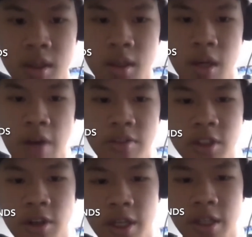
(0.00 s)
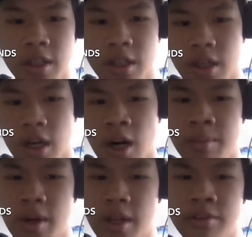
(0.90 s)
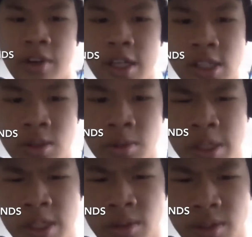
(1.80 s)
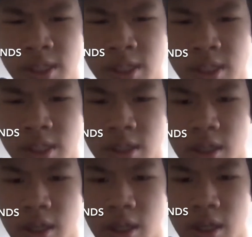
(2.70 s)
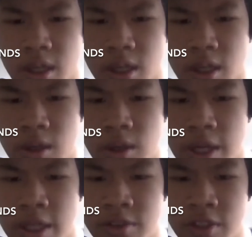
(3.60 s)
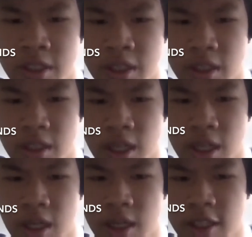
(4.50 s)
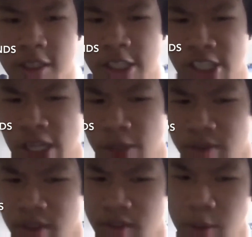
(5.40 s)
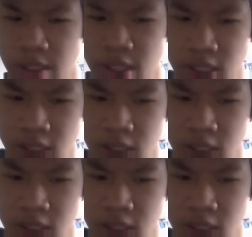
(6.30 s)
Have you got any advice or resources or anything like to share with the viewers?